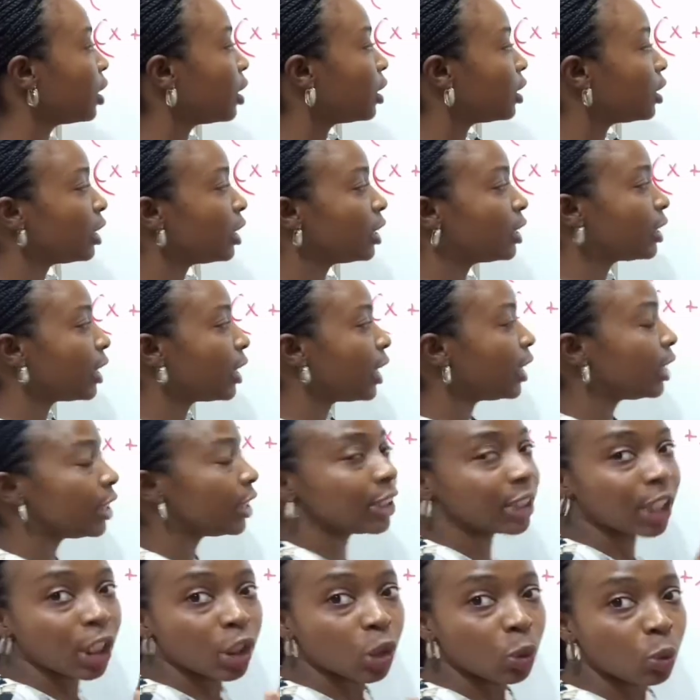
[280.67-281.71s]
This is the
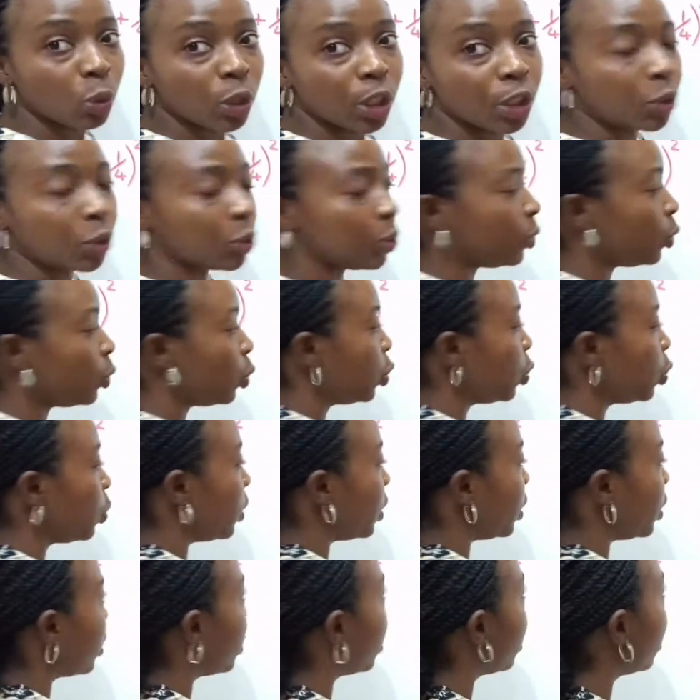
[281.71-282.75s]
easiest way to do
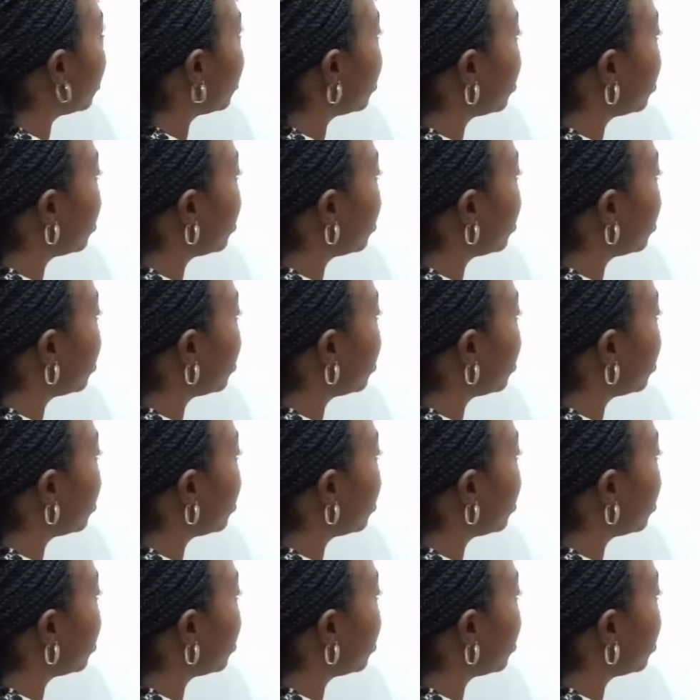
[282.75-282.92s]
it.